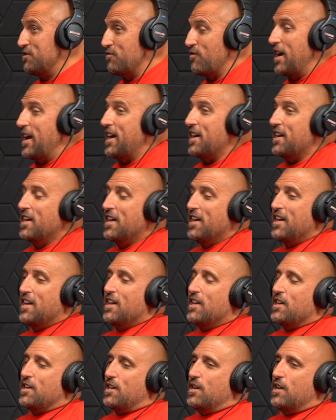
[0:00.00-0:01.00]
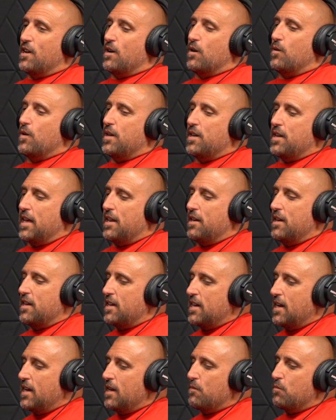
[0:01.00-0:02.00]
right? And
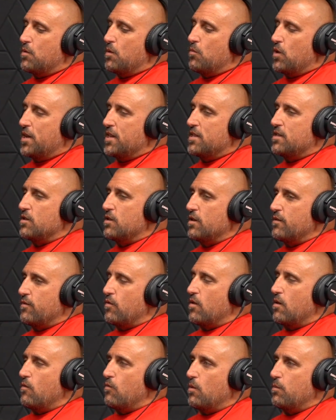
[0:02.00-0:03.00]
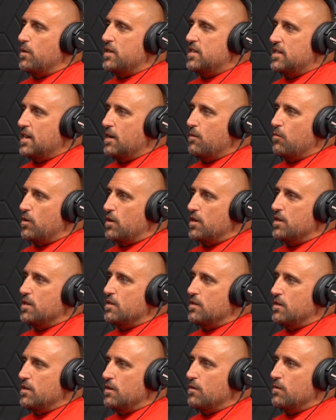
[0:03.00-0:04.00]
again, we want to deliver on what we say we're going to
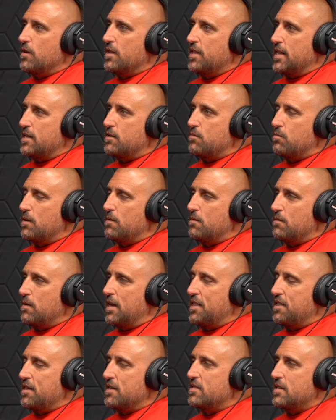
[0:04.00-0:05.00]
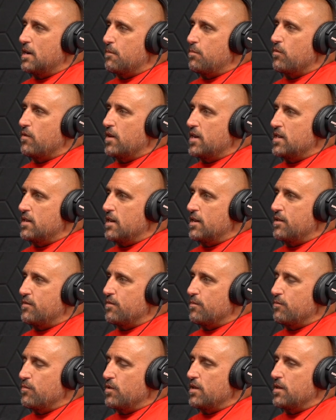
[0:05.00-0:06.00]
do, and that's what I think separates us
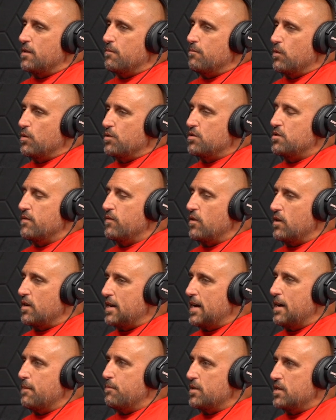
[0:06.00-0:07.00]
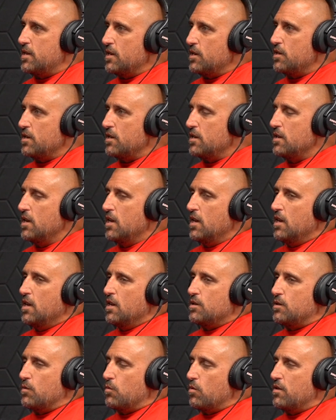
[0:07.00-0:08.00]
from really most of our competition.
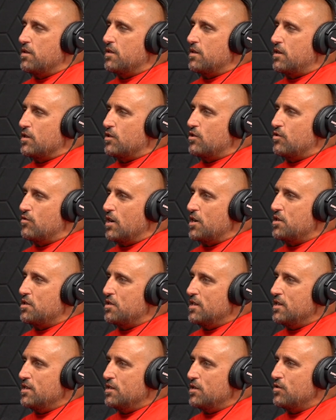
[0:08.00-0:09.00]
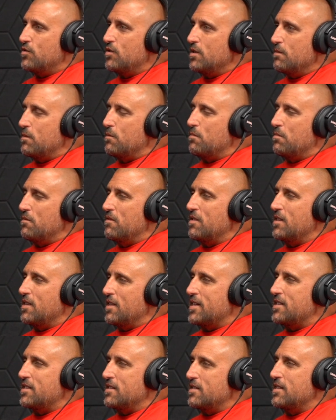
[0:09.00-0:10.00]
So we're in the construction industry, but we really
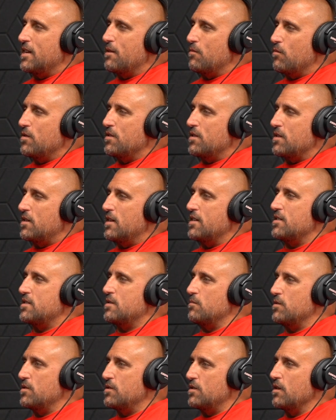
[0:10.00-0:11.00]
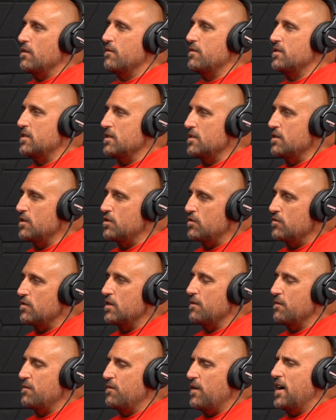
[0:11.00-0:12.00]
like to say we're in the customer service industry
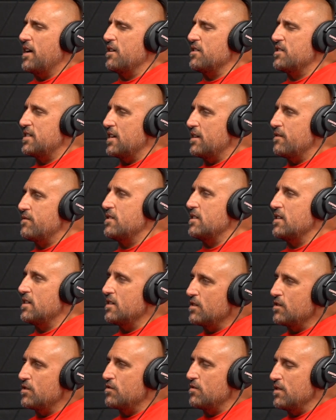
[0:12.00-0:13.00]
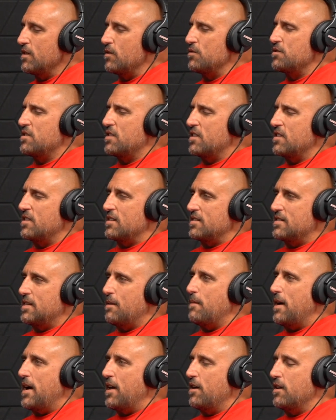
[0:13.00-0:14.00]
and fire safety industry. Those are the things that
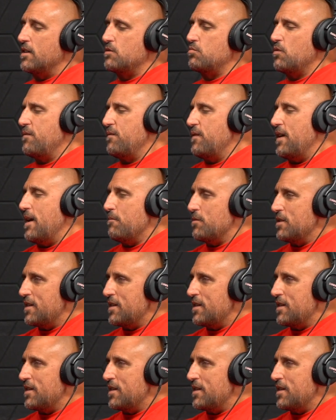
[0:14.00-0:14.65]
matter to us. We're family